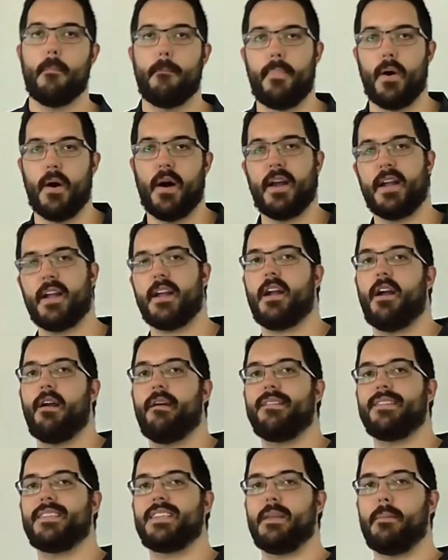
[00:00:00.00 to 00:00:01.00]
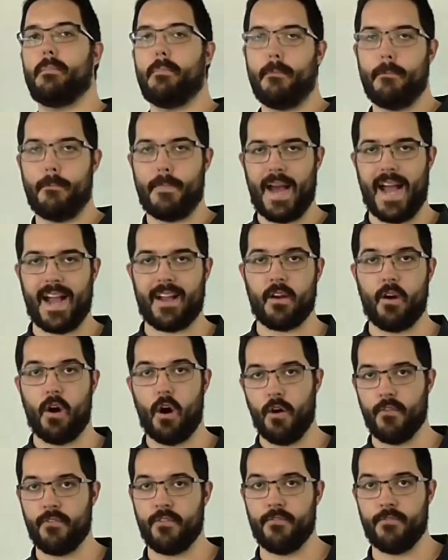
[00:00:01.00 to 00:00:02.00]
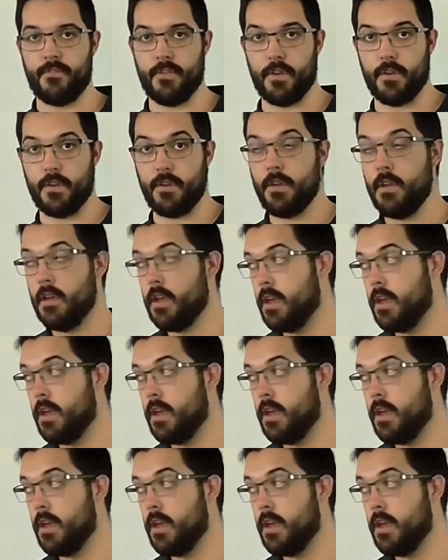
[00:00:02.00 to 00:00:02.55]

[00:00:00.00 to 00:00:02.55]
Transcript: buying currency back off of you.